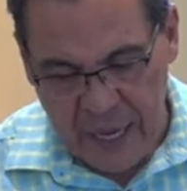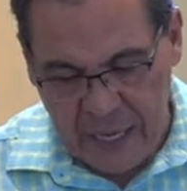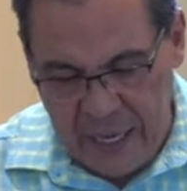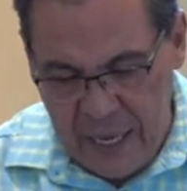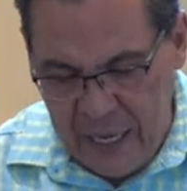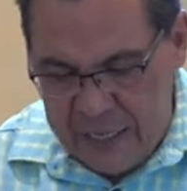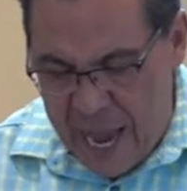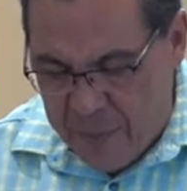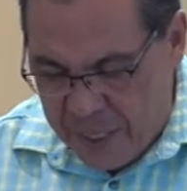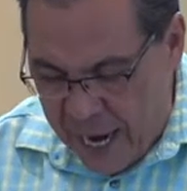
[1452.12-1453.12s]
that King
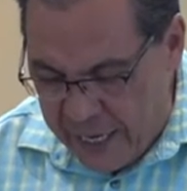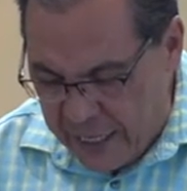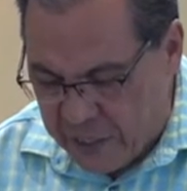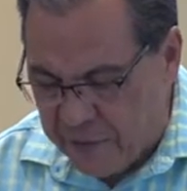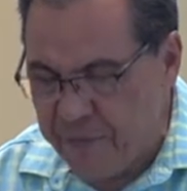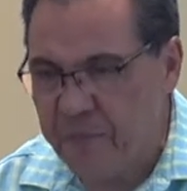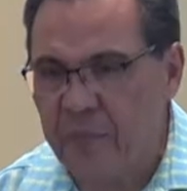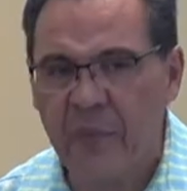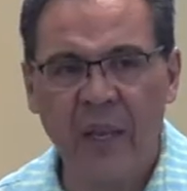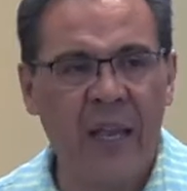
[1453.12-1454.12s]
Nabonidus,
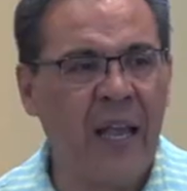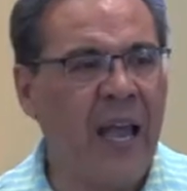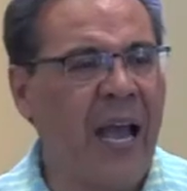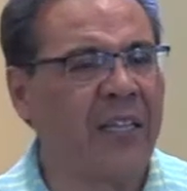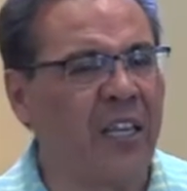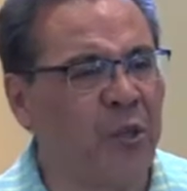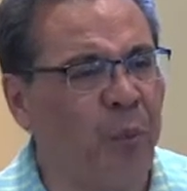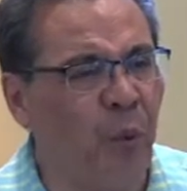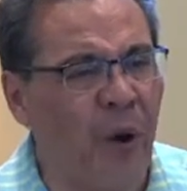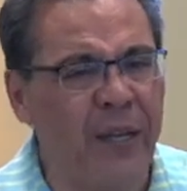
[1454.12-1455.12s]
at this
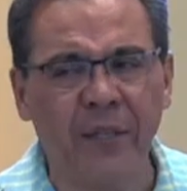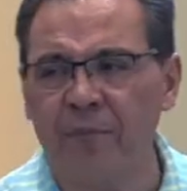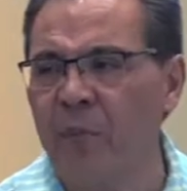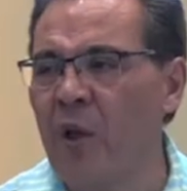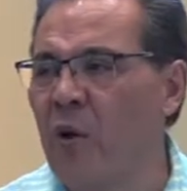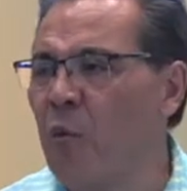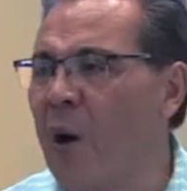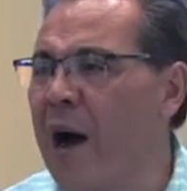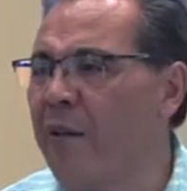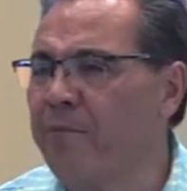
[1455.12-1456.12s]
point,
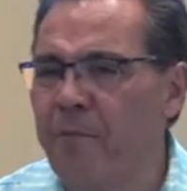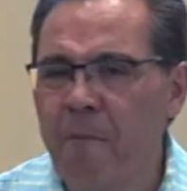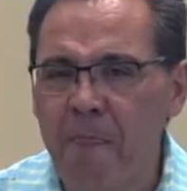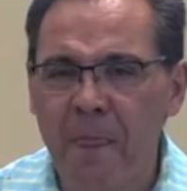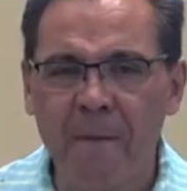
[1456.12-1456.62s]
while